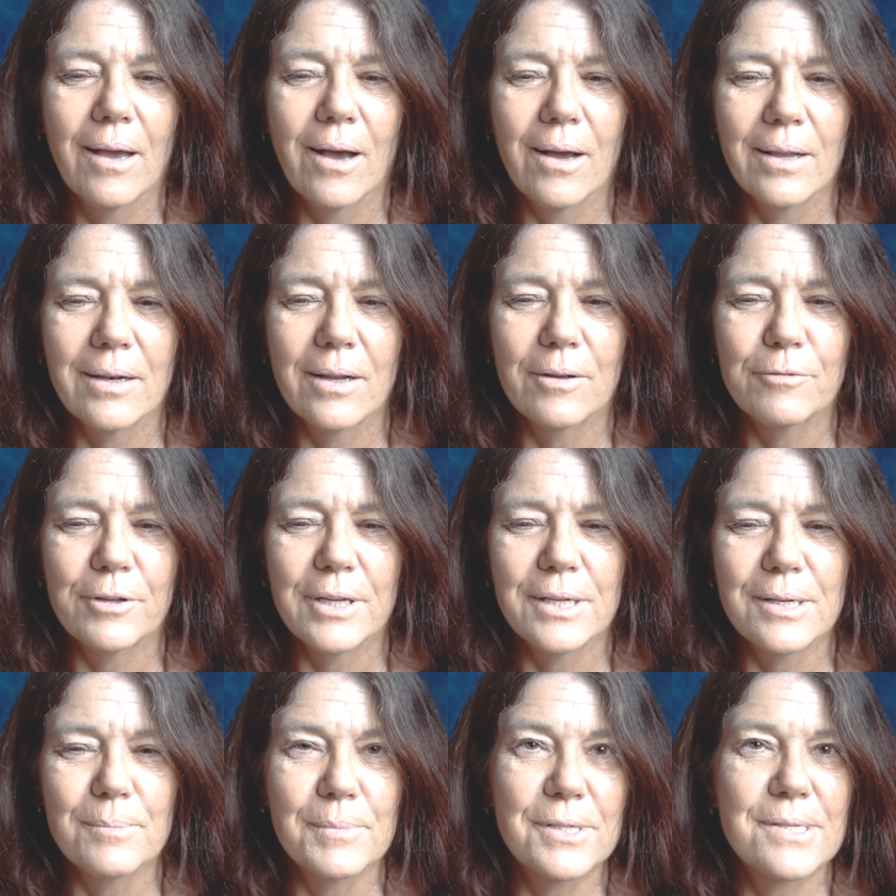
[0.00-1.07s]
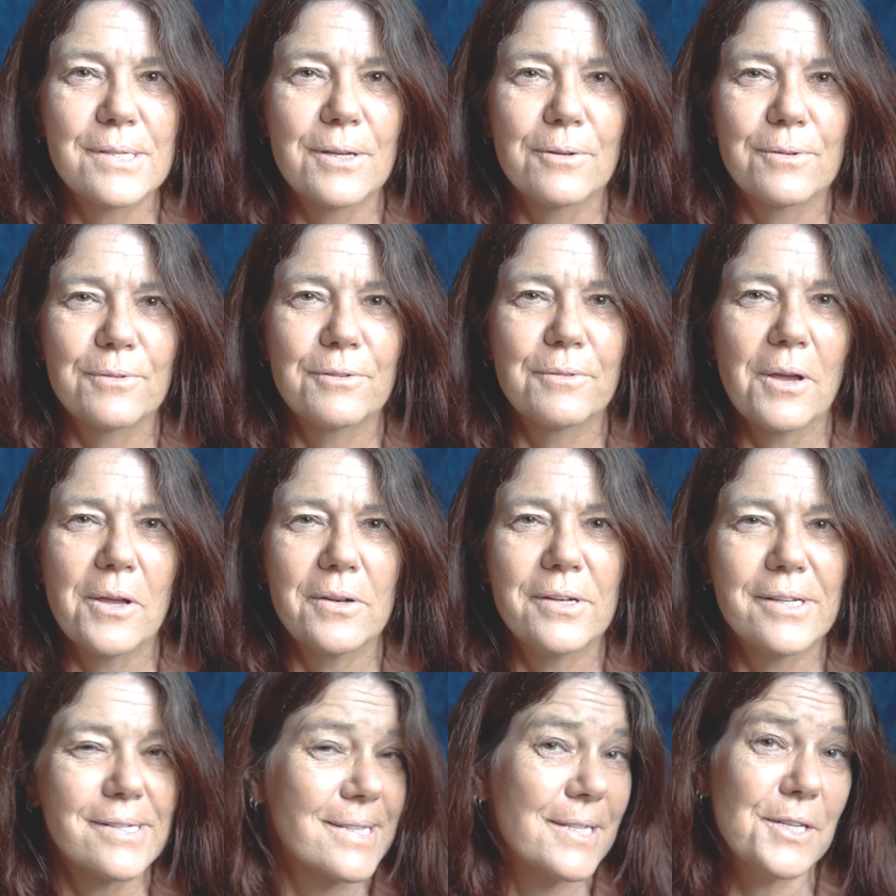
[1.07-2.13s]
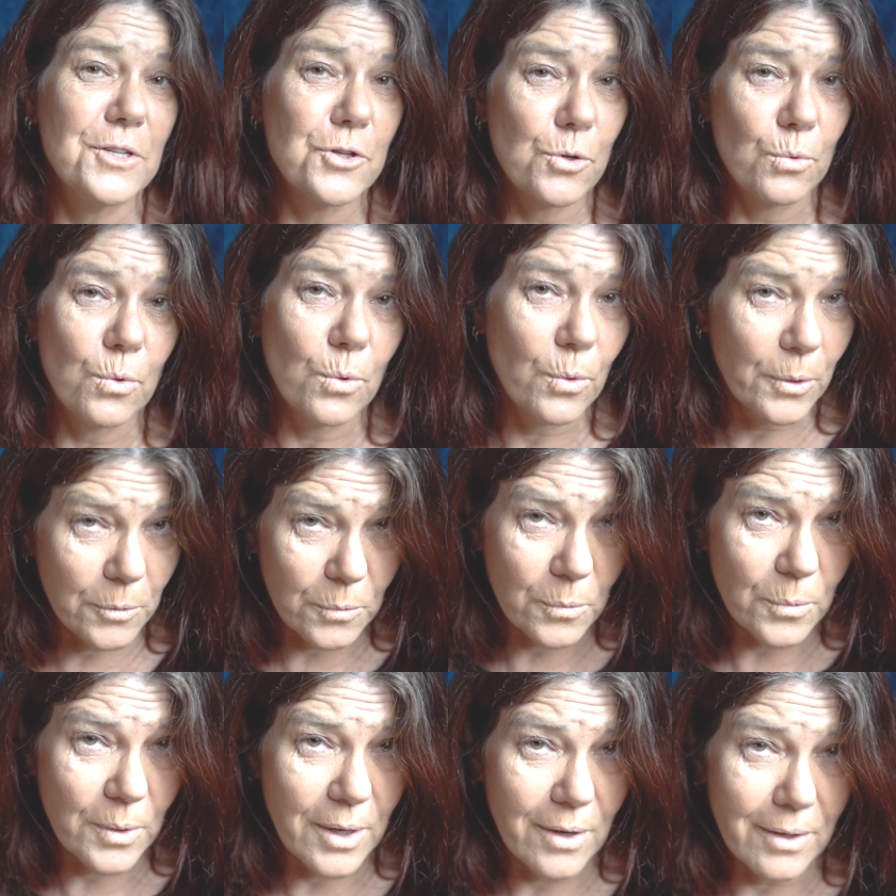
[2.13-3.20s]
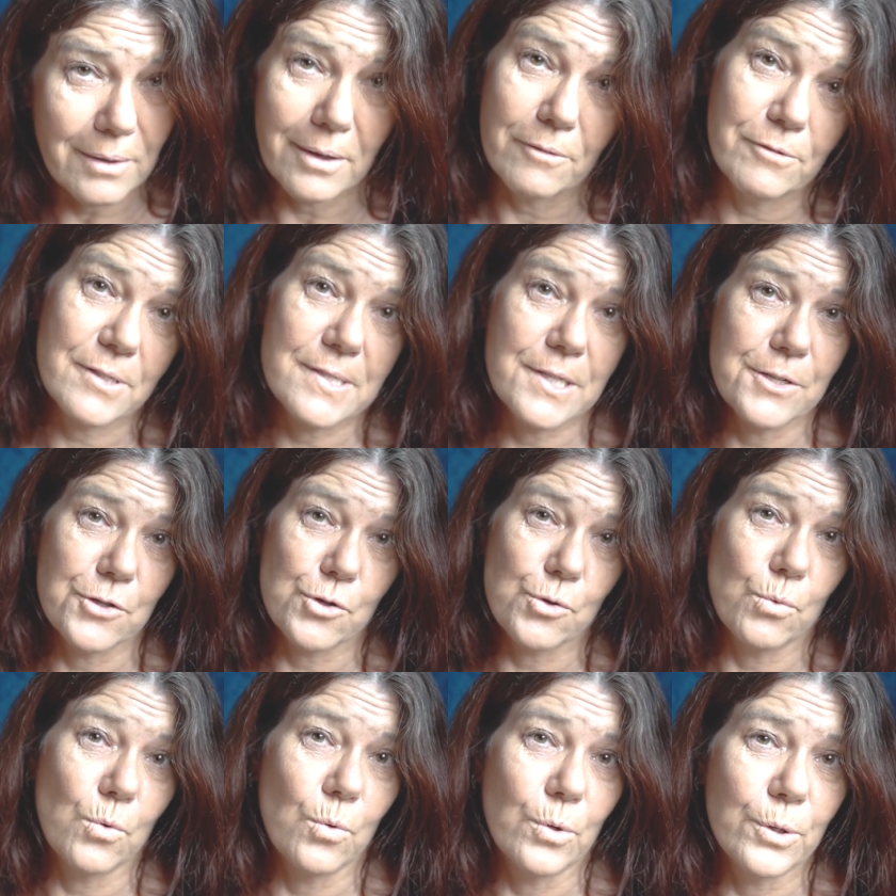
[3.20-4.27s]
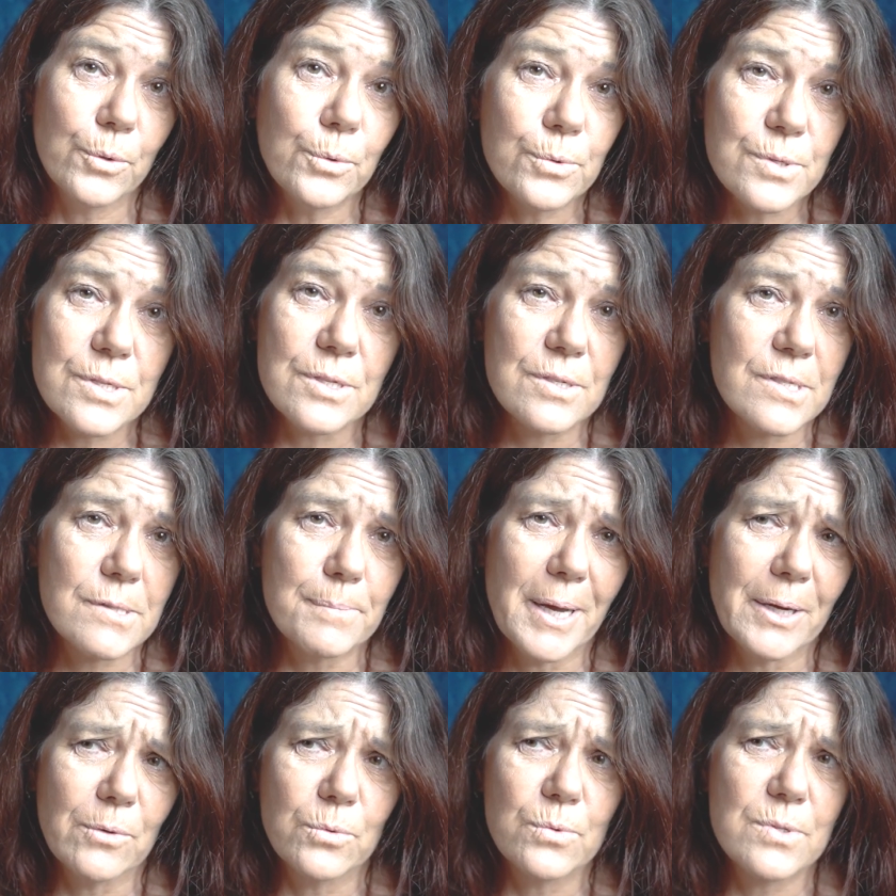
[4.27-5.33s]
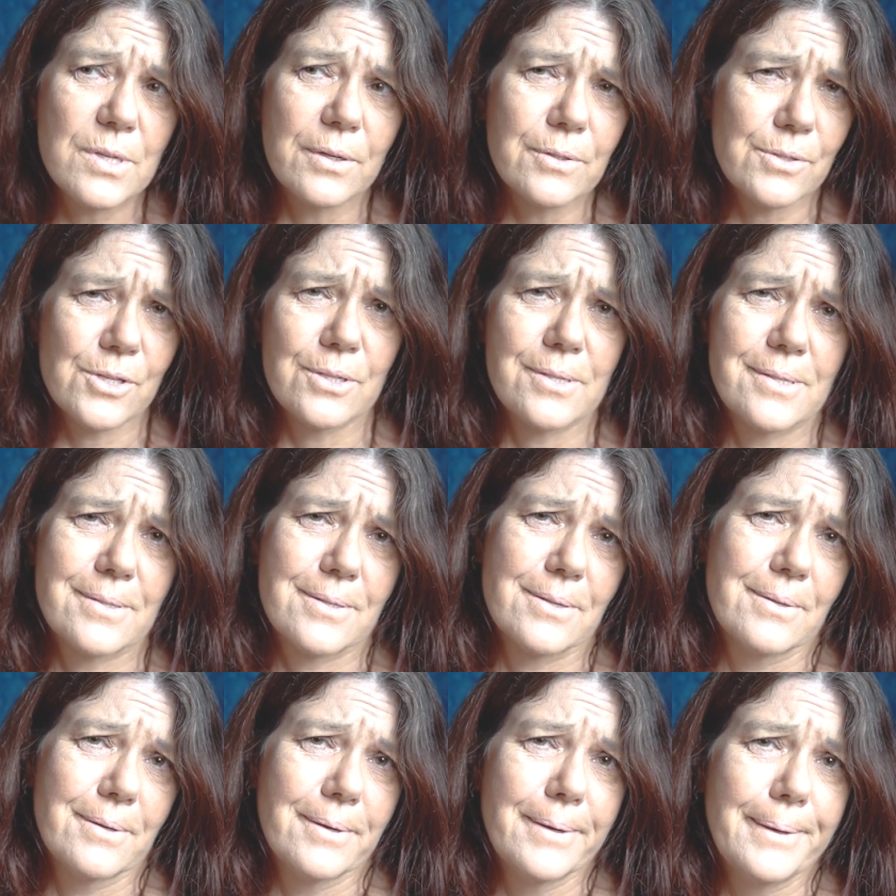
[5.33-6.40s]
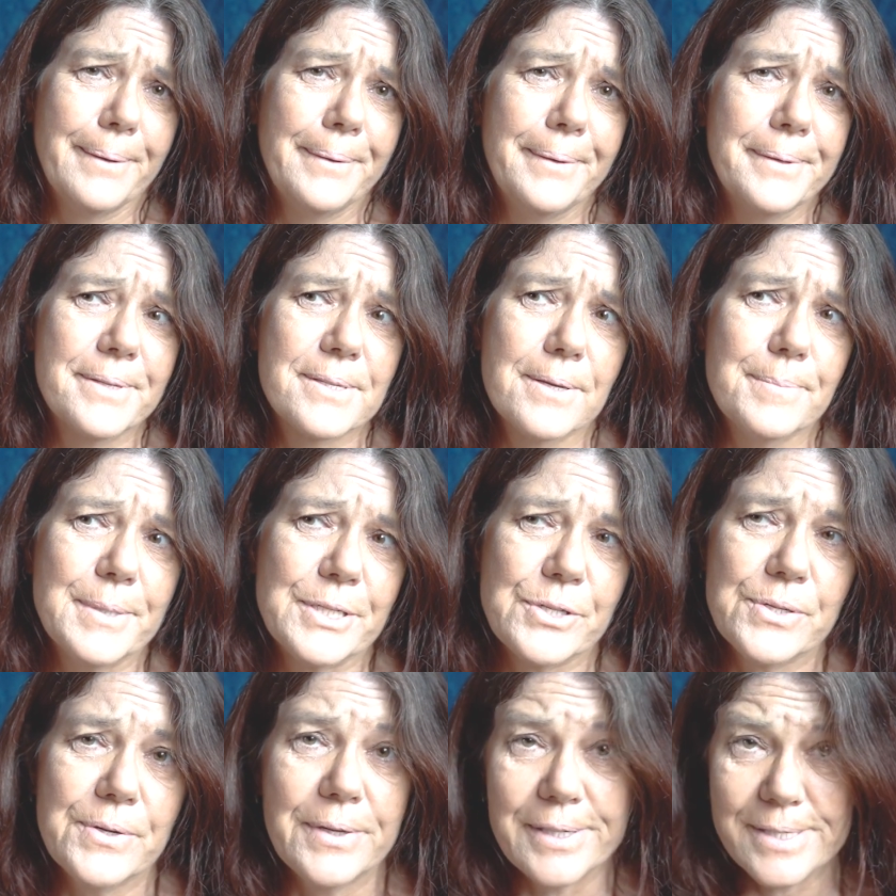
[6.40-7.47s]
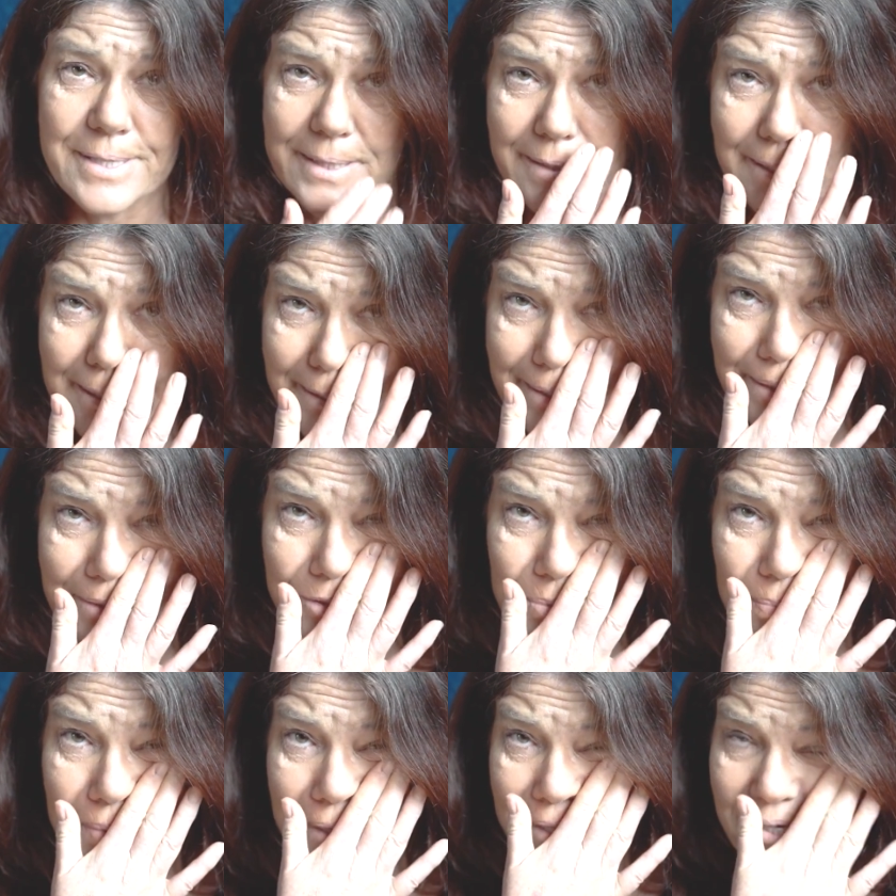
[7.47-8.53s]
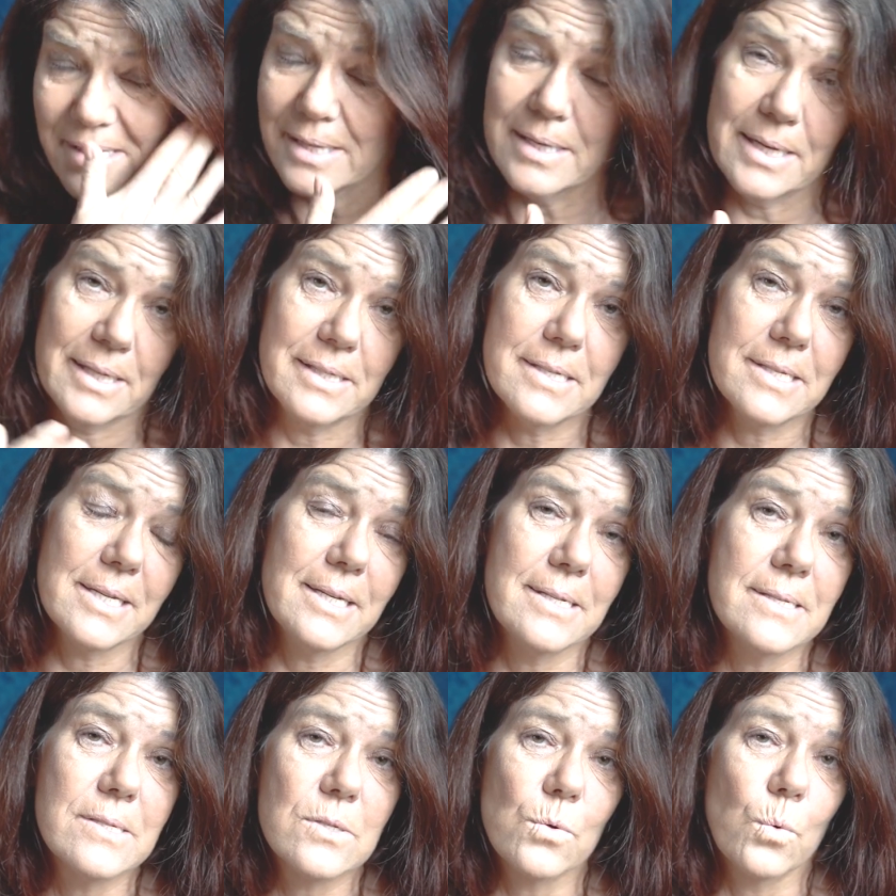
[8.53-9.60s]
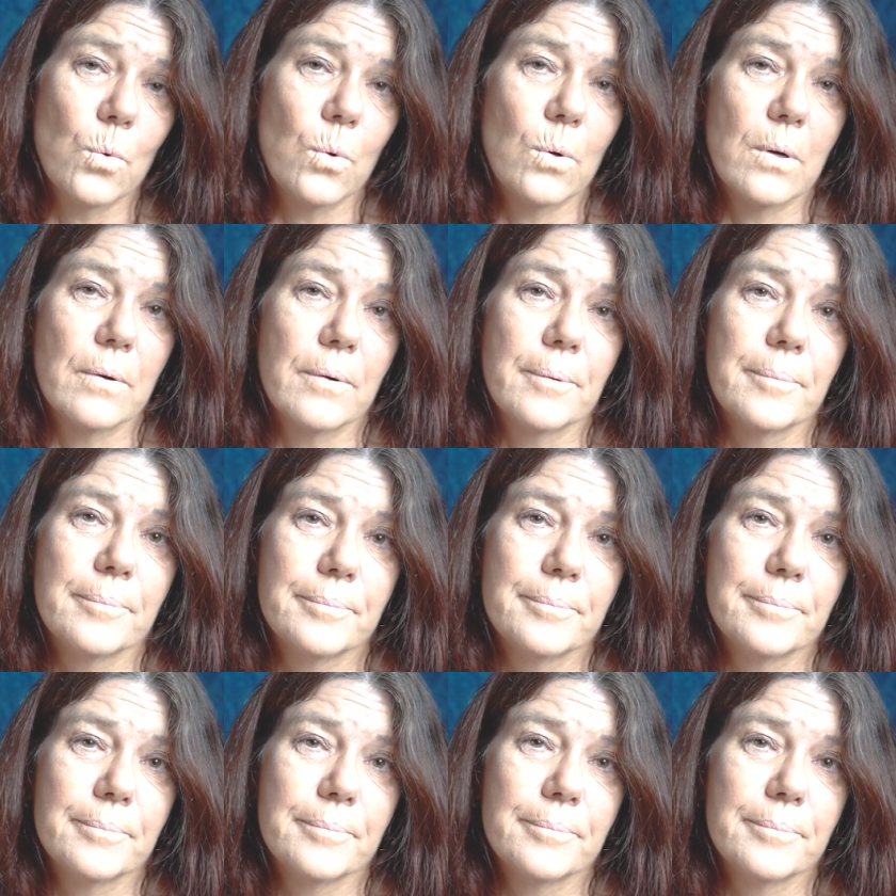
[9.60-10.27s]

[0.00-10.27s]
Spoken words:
I love getting myself an essential oil. I love essential oils. The smells are just so much nicer than incense or